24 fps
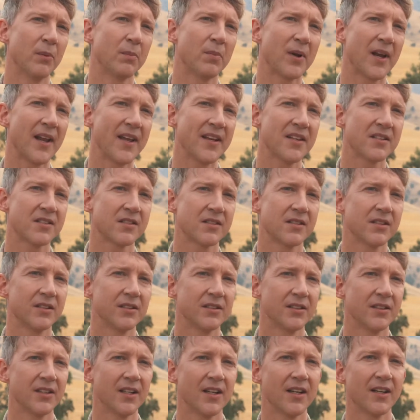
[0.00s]
place
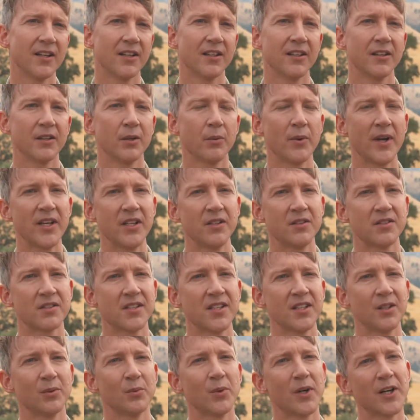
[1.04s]
and the way you
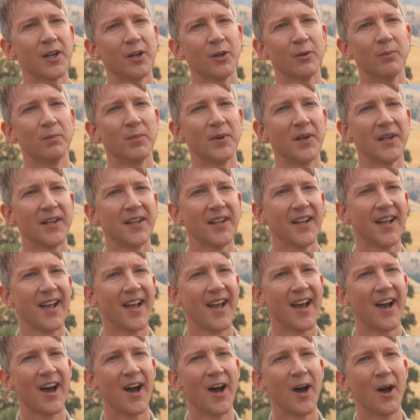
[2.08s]
see the world. But,
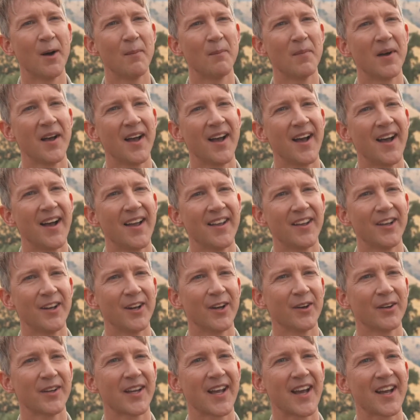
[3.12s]
you
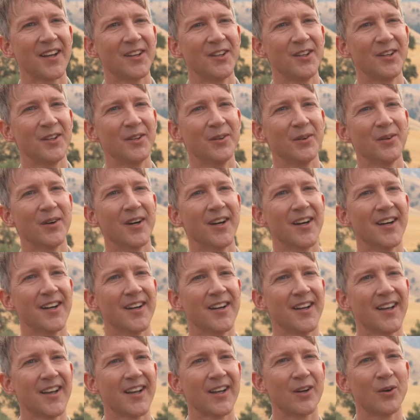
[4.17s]
know, can you
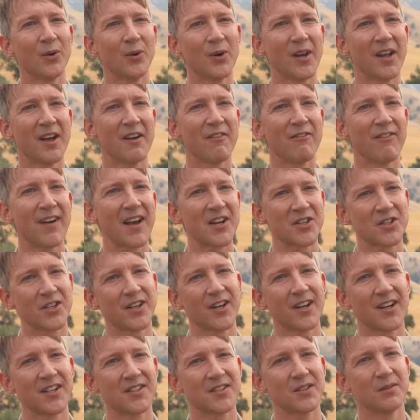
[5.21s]
call it a fashion
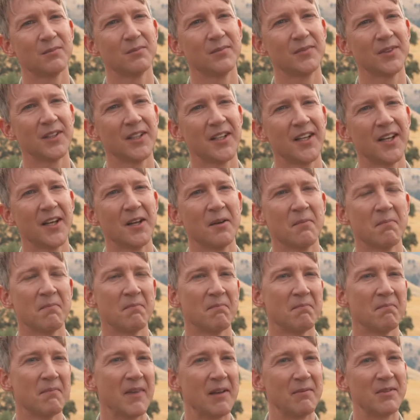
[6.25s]
item?
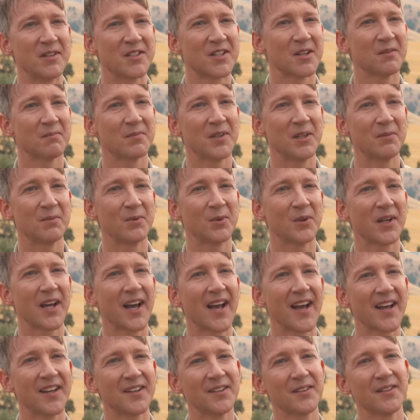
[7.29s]
Maybe some people
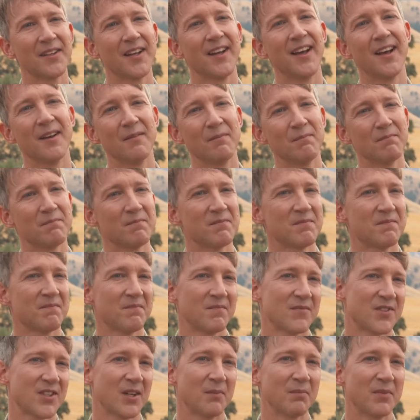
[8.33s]
can,
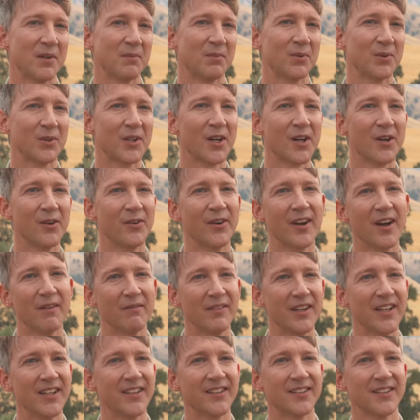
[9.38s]
some people don't. I
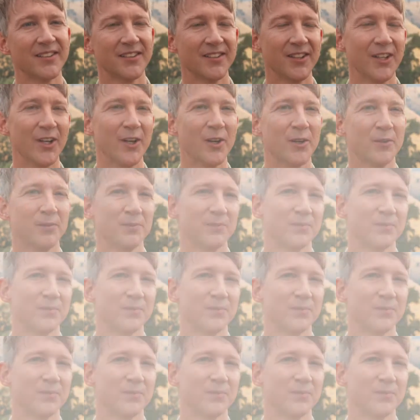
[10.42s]
mean, you know.